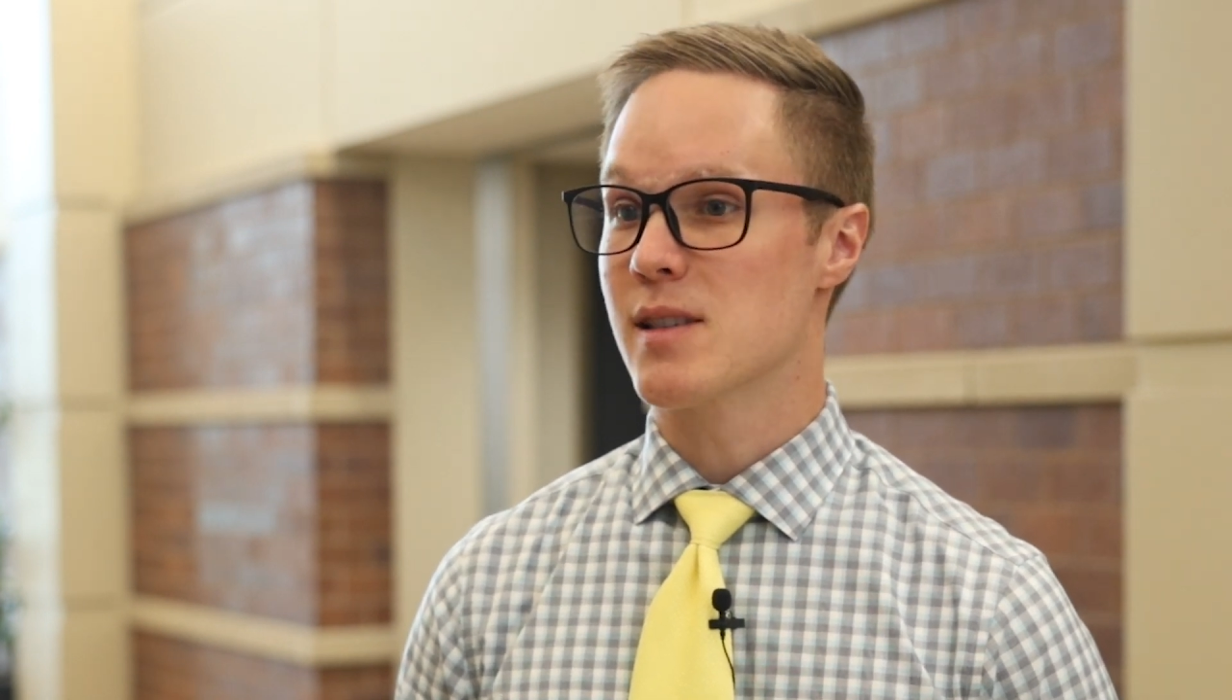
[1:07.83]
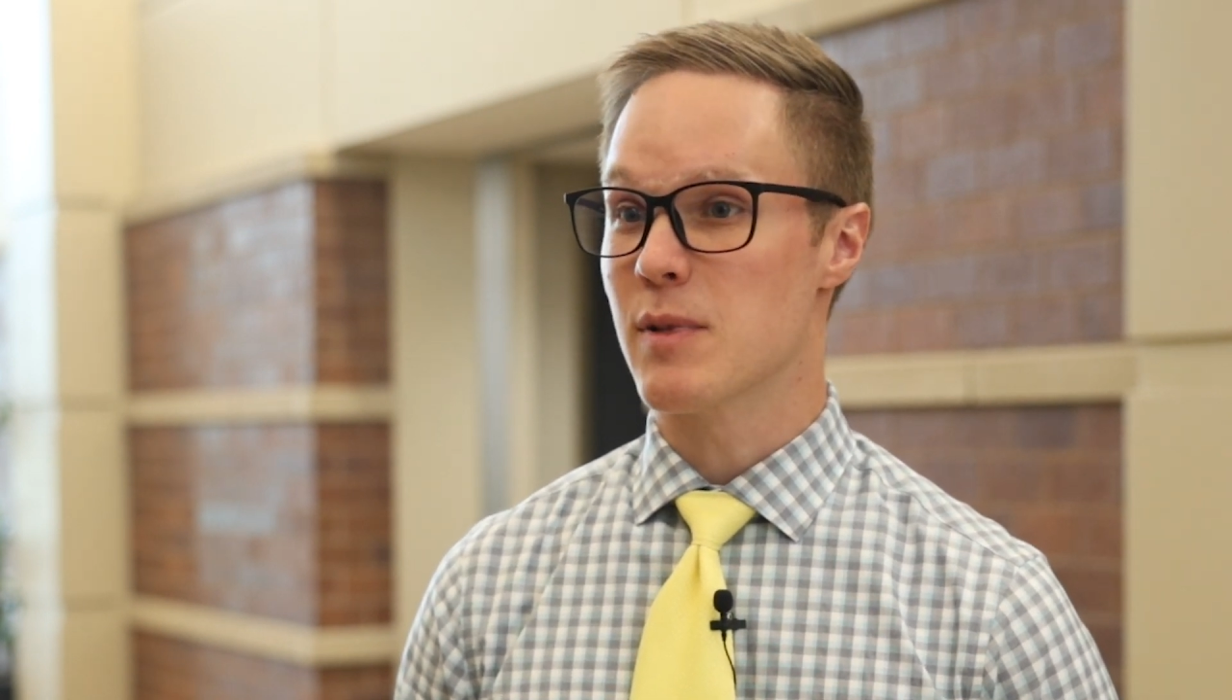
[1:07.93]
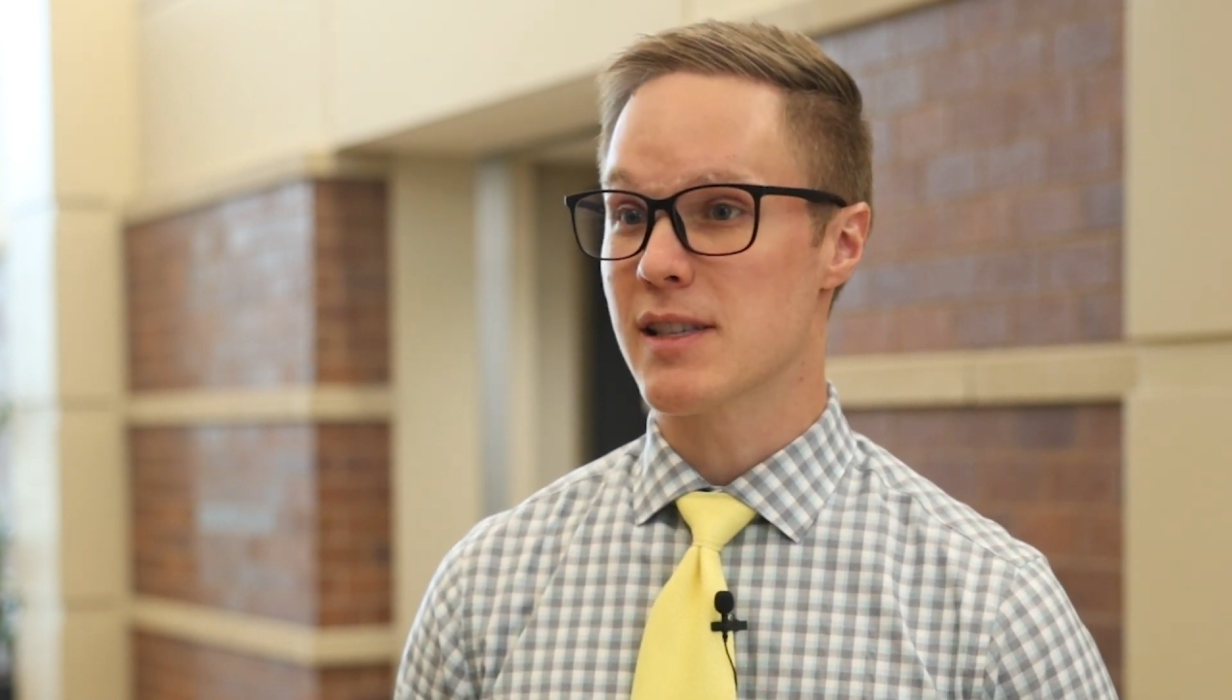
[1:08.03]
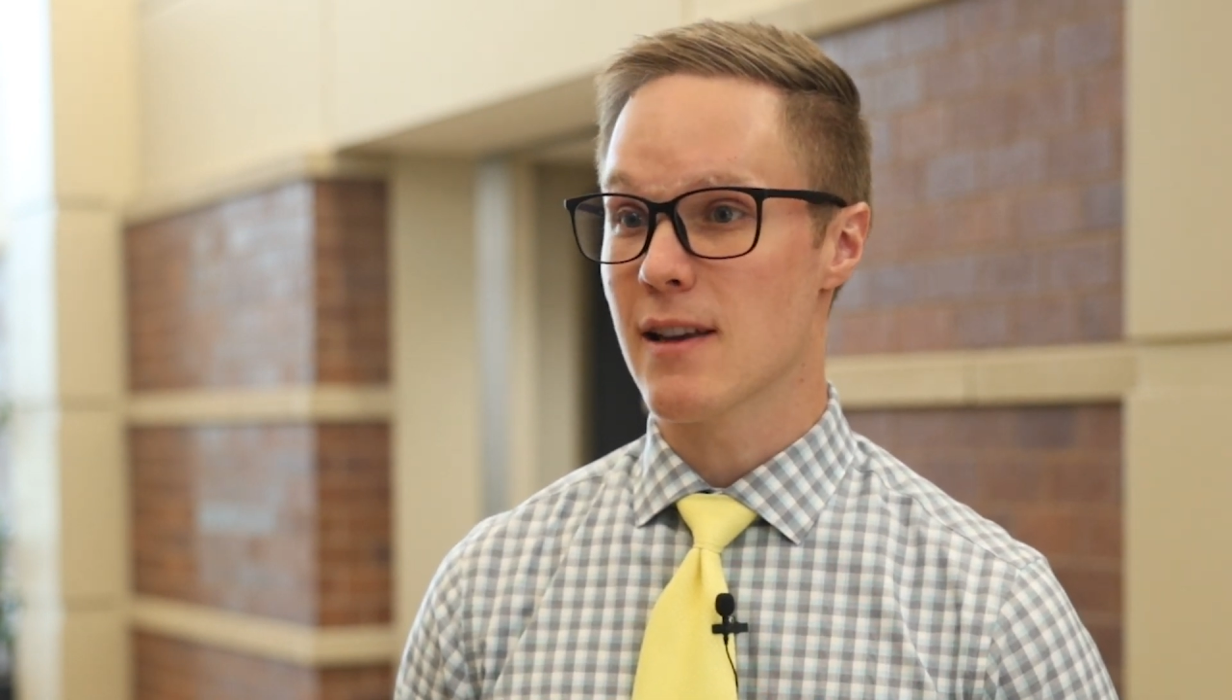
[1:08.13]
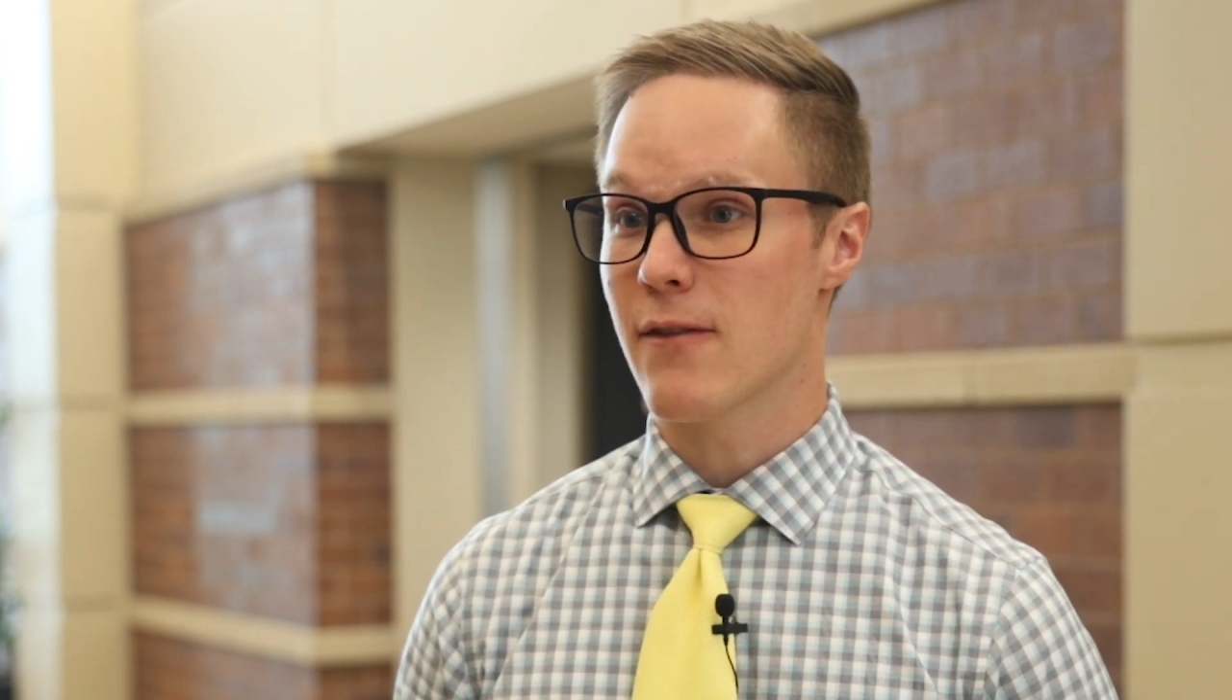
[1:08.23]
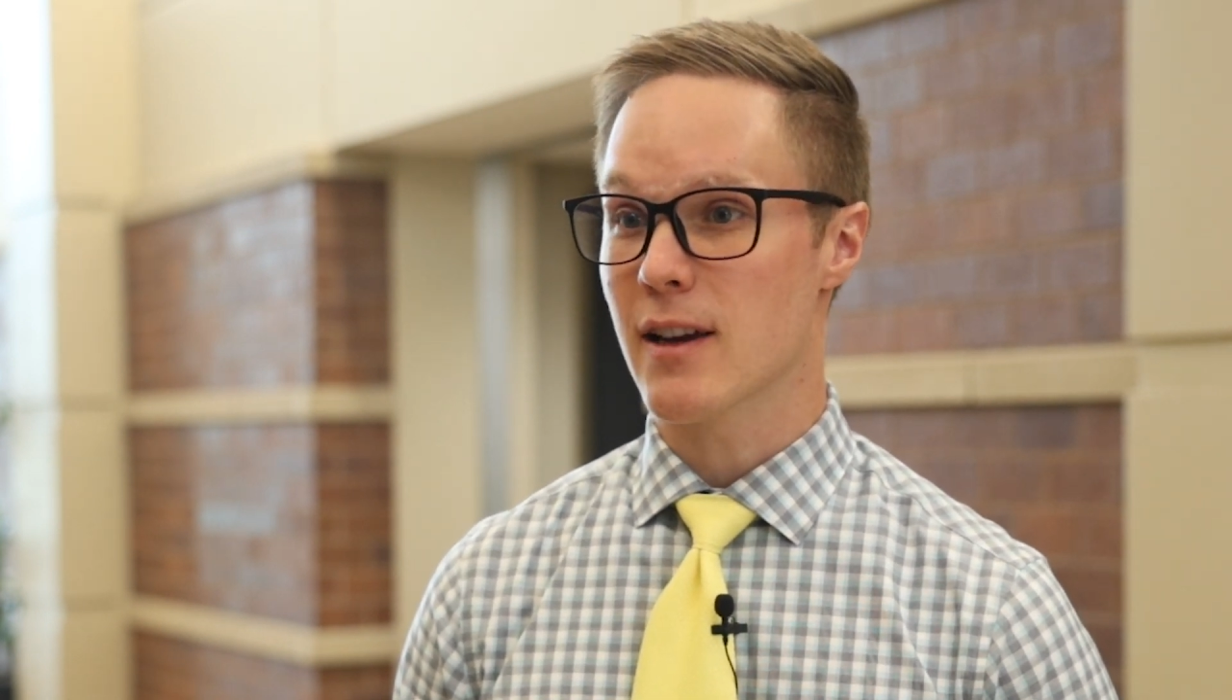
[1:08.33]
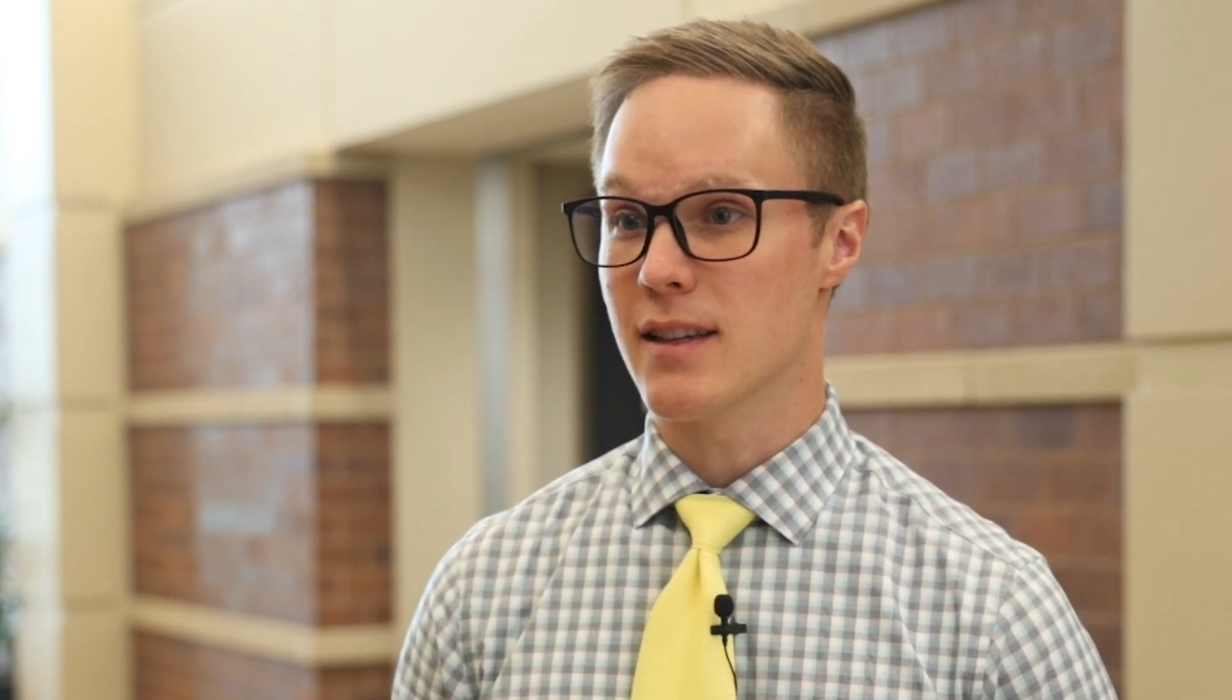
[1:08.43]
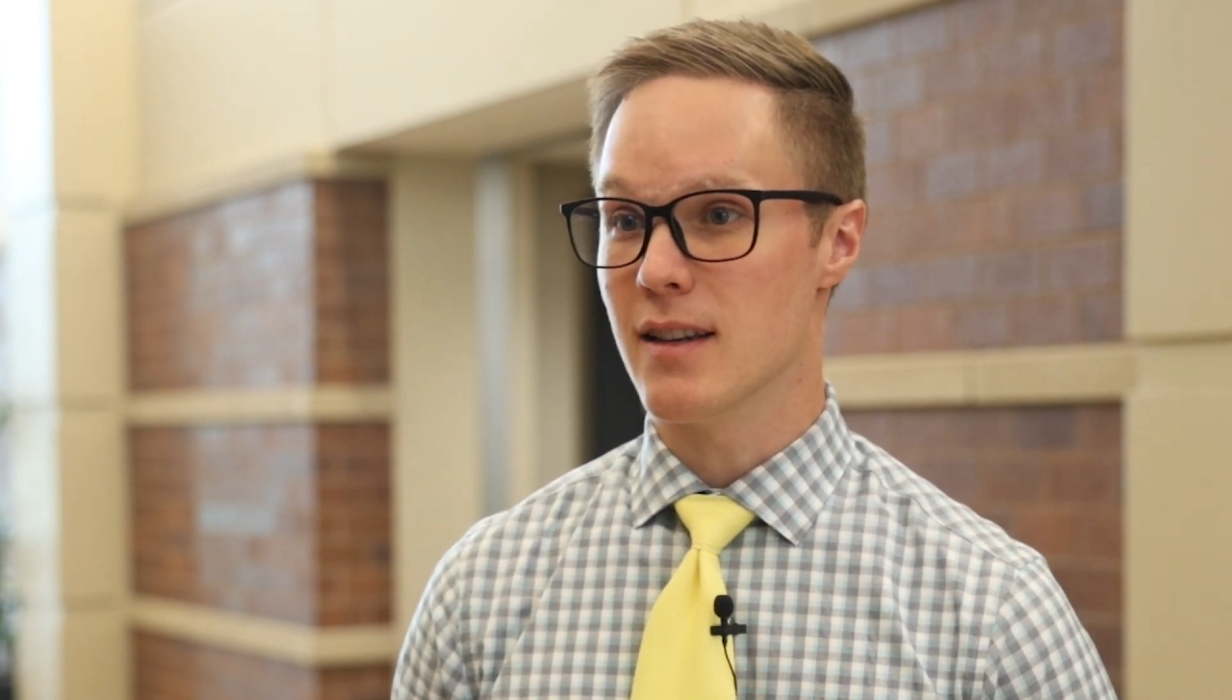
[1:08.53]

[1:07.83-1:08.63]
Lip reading: specific